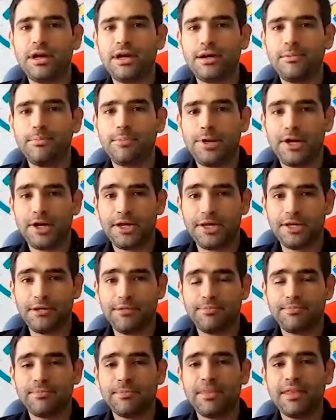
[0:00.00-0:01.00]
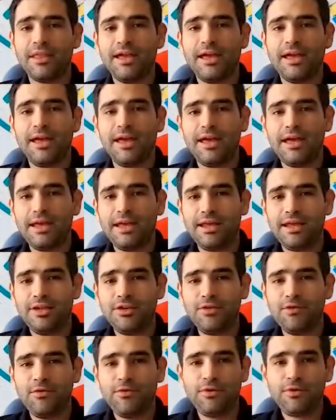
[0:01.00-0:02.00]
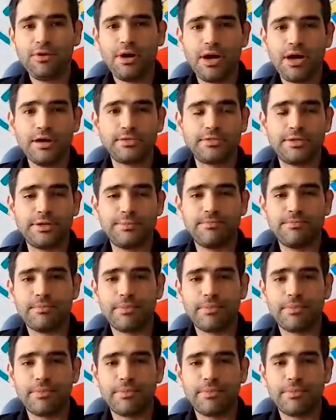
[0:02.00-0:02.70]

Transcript: a party and you feel hungry.